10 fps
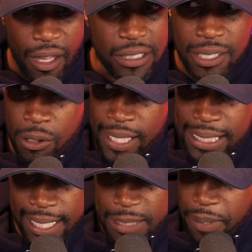don't let
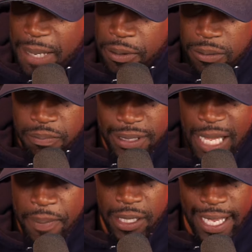these people
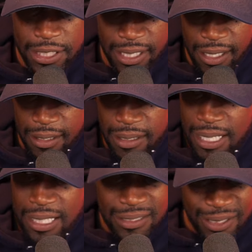manipulate y'all.
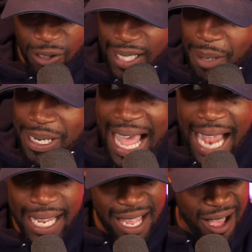Don't let them lie
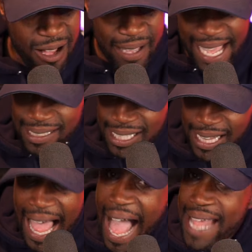to y'all. It's
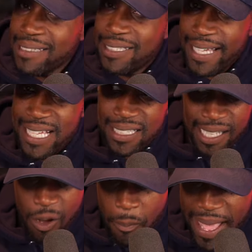lying season. They're
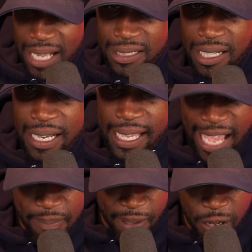going to be out there in
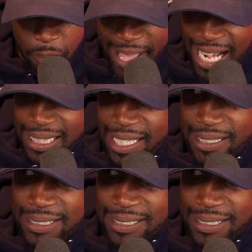camp. They're going to be out there in